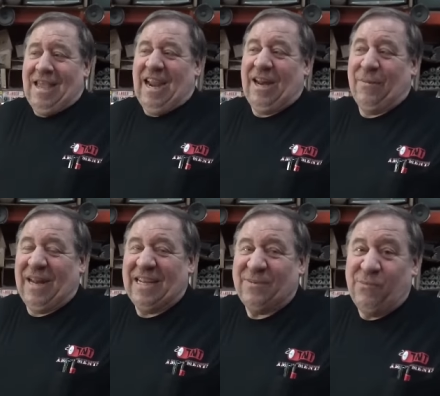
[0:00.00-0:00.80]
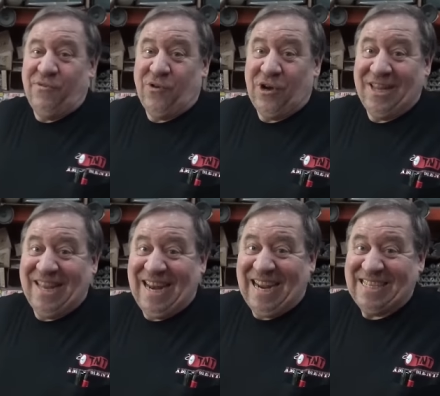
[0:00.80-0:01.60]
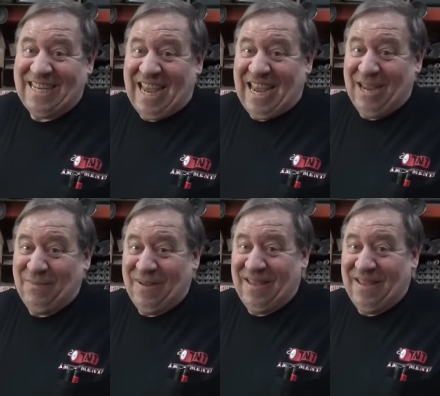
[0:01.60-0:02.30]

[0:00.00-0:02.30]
Anyway, let's move on to the next game.